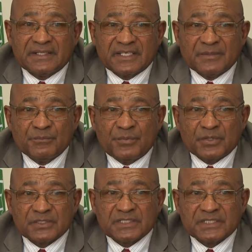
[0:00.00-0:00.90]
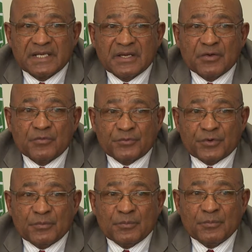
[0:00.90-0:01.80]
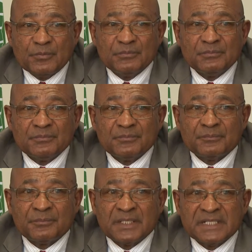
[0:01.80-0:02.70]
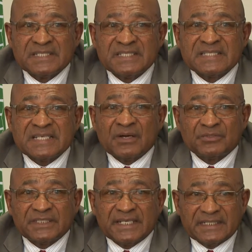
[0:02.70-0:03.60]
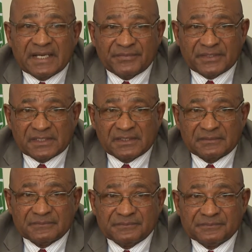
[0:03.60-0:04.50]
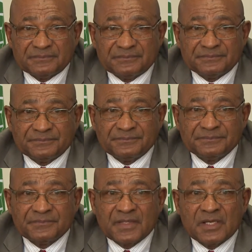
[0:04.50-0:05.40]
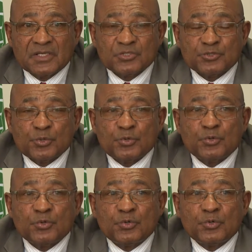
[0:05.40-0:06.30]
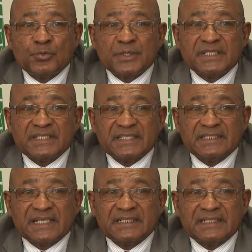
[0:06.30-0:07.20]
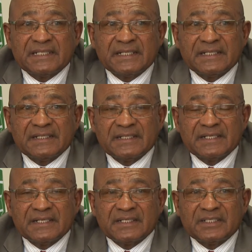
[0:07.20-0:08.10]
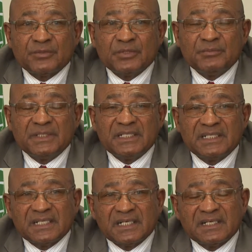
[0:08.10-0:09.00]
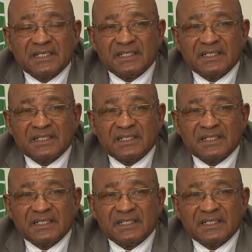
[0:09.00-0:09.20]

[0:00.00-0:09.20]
imports from places outside Africa. Mm-hmm. So we think that there will be little